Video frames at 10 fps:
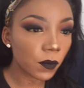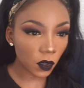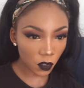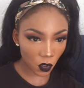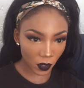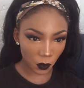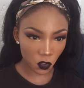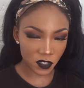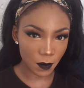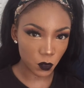I'm gonna go in
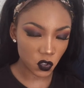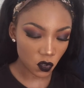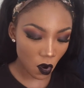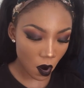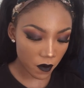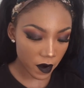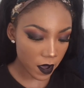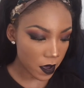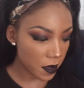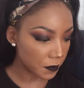with some
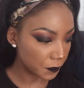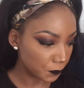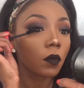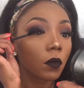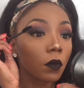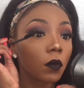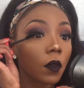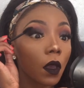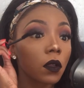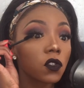mascara.
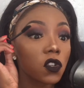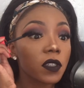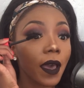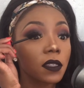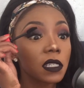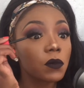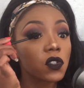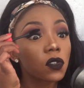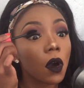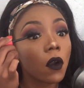Just add some
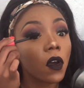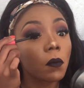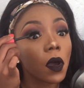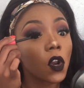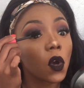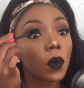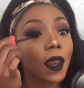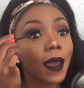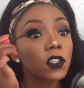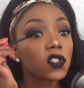mascara on my lower
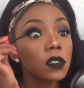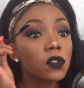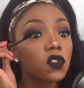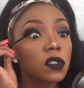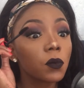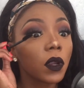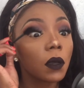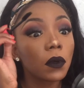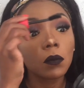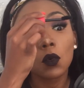lashes just to bring
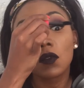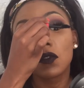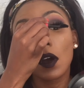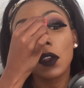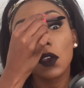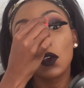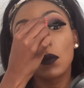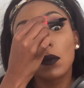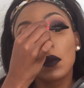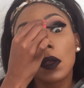a bit more
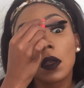volume.